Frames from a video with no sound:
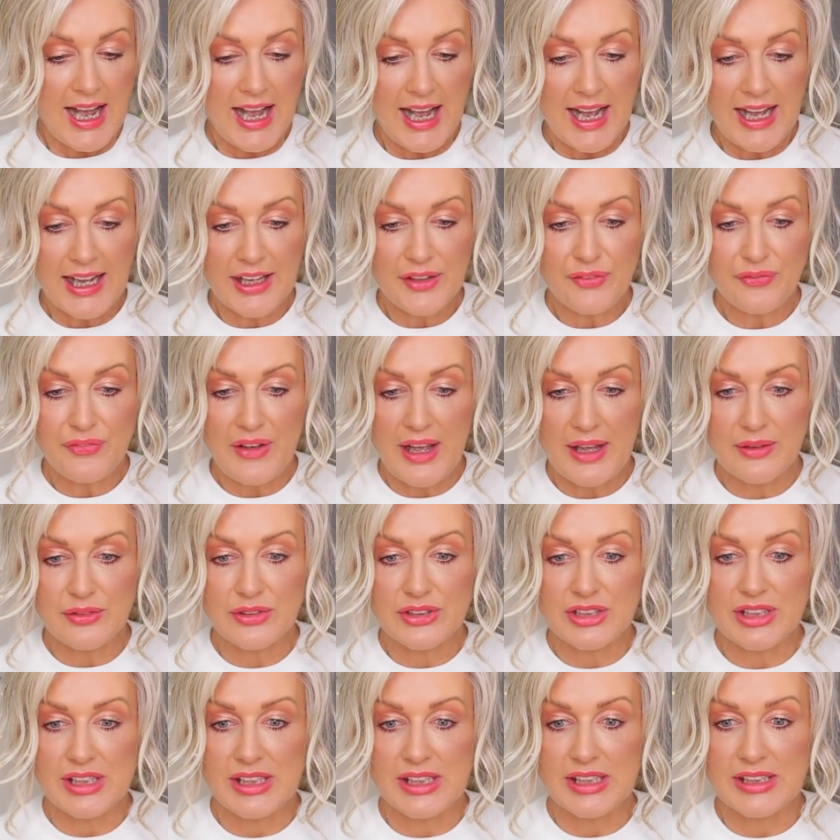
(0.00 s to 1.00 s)
I
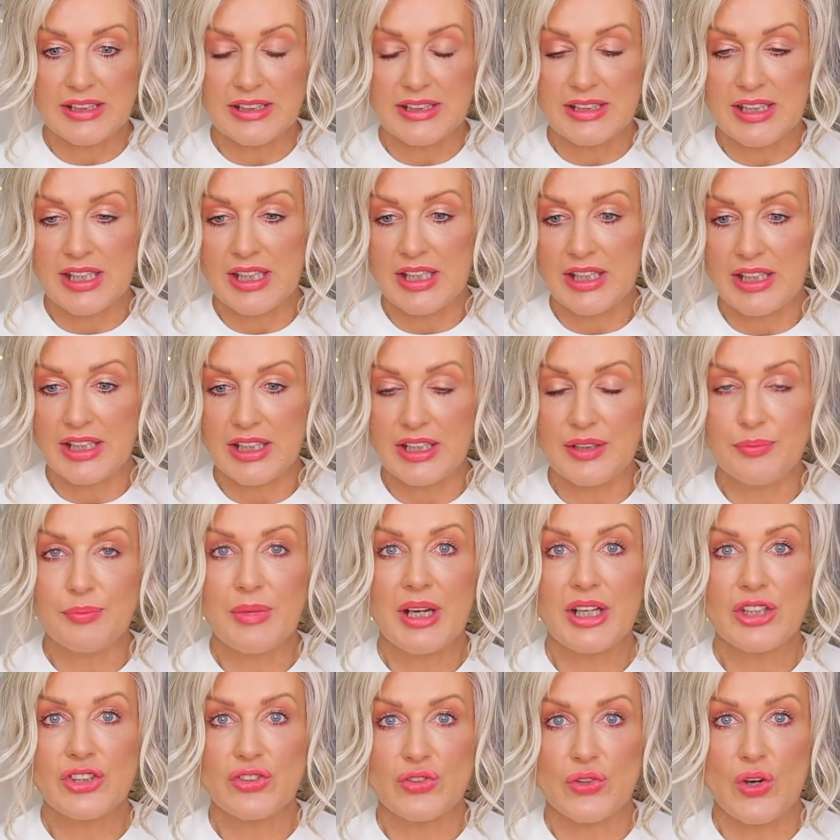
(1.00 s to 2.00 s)
found it in
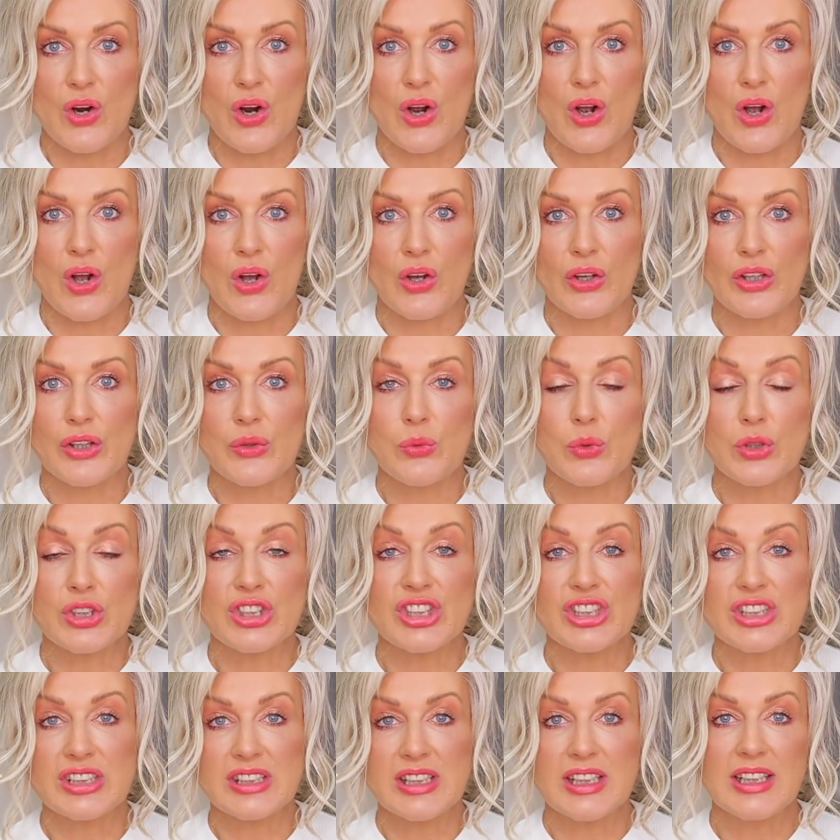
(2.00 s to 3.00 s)
my drawer. It was
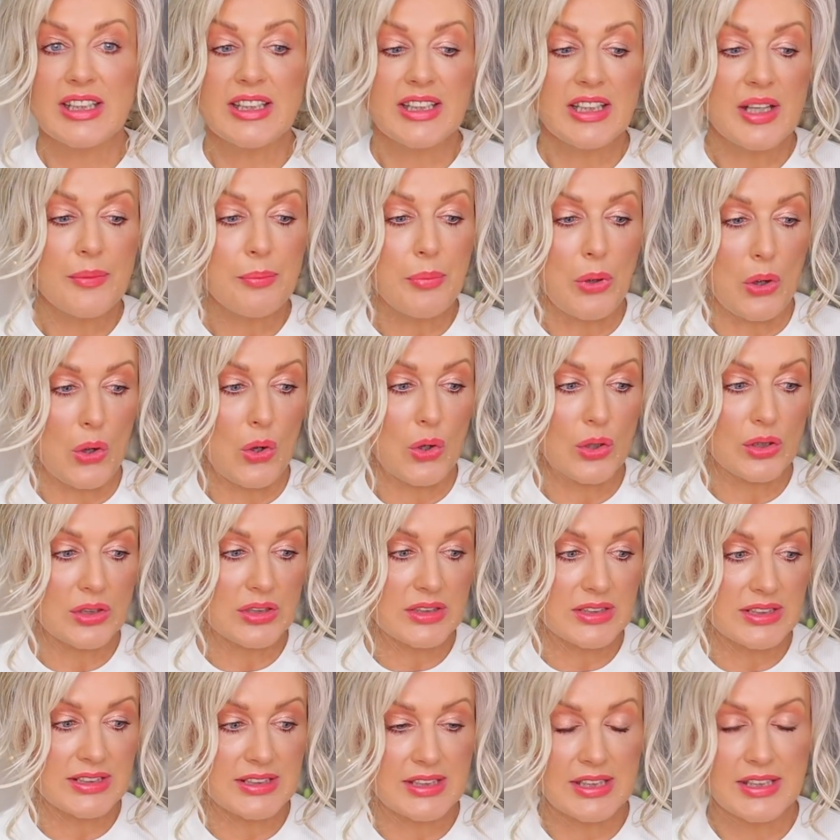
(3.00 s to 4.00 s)
still in a
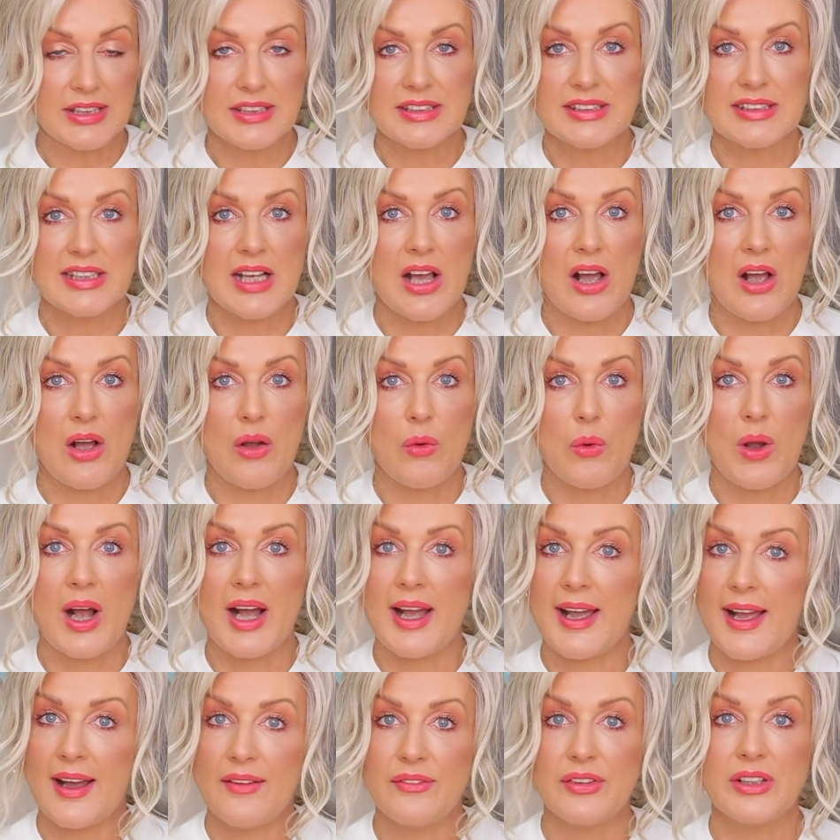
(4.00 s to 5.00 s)
box, so
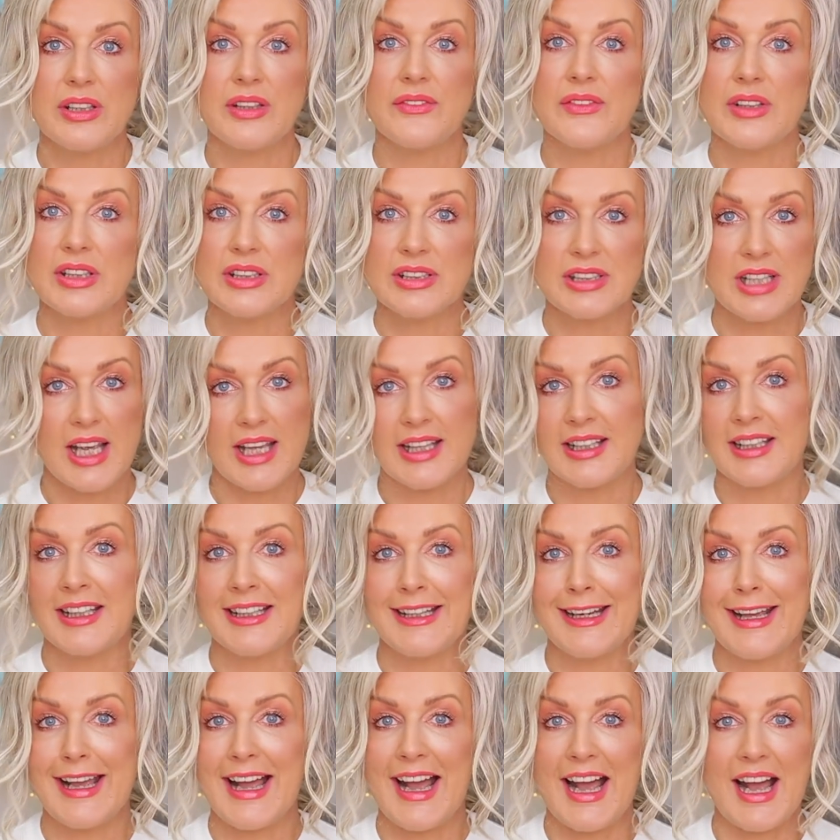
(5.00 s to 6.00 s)
I haven't even
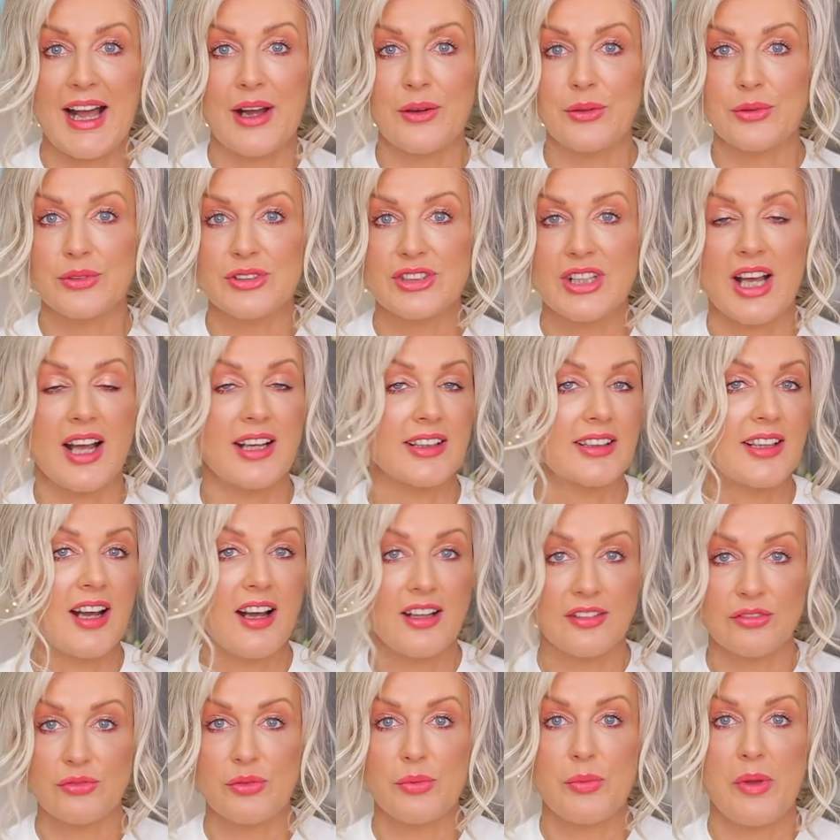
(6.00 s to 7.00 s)
taken it out. I
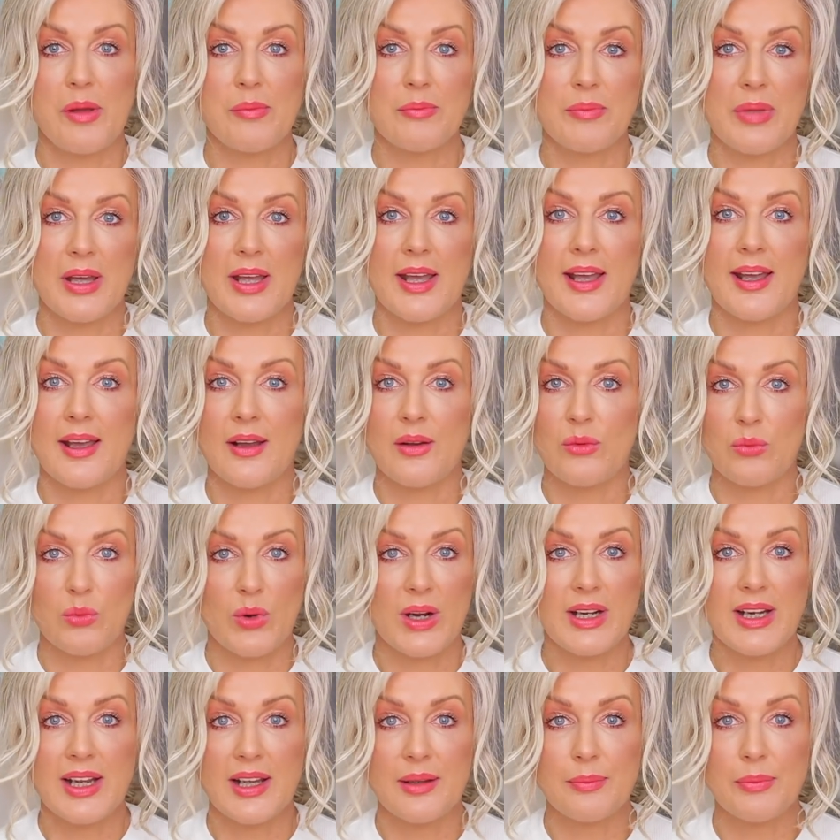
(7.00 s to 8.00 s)
can't remember
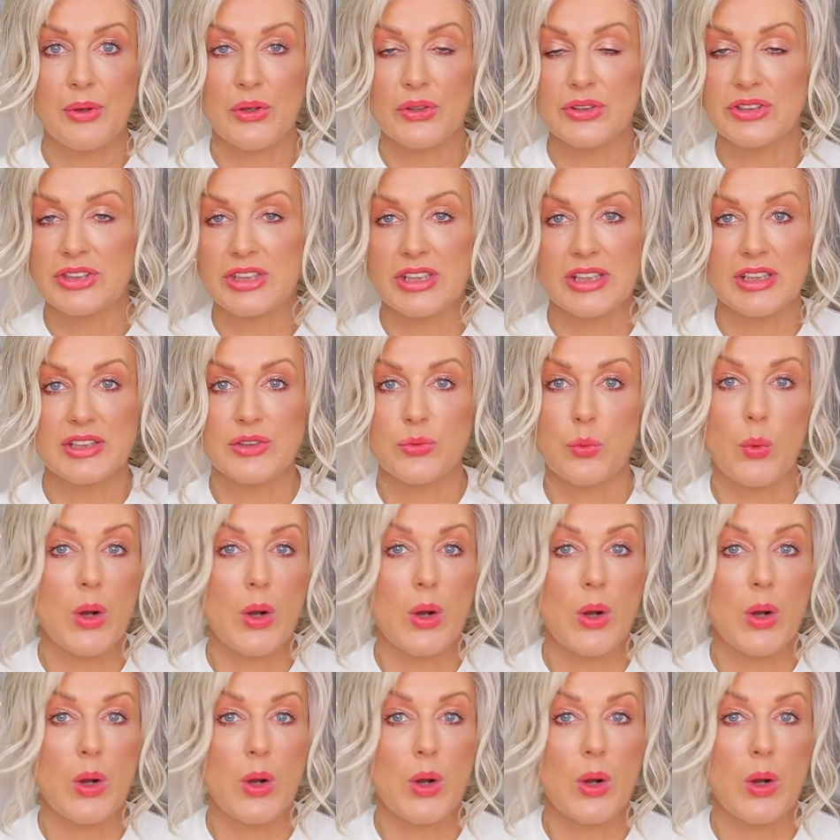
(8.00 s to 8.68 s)
when I bought it,